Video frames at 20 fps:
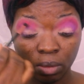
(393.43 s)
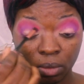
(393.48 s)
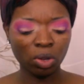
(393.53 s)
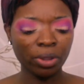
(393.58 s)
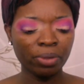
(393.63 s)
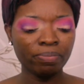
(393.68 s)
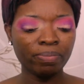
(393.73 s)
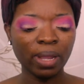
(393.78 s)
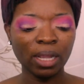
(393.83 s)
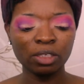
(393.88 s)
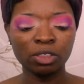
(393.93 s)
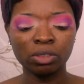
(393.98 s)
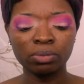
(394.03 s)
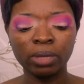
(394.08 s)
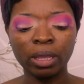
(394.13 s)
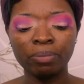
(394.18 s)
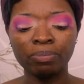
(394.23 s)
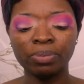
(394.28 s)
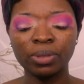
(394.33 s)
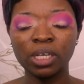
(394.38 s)
Going back to
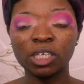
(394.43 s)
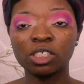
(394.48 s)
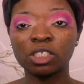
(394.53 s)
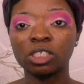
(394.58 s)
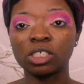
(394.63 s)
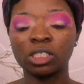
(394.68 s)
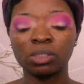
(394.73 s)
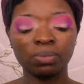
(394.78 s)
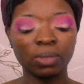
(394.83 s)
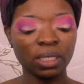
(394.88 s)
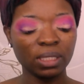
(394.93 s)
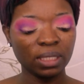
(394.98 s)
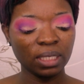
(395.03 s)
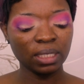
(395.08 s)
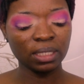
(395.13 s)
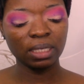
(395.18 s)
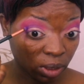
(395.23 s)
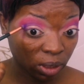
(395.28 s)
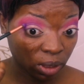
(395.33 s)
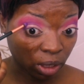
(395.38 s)
my BH
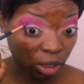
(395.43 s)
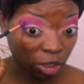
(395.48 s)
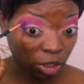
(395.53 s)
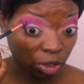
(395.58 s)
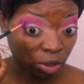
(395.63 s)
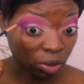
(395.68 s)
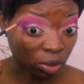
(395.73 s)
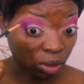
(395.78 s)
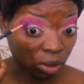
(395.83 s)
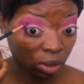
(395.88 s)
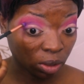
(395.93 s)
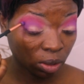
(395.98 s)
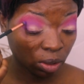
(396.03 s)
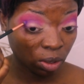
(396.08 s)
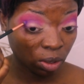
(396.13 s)
Cosmetics section.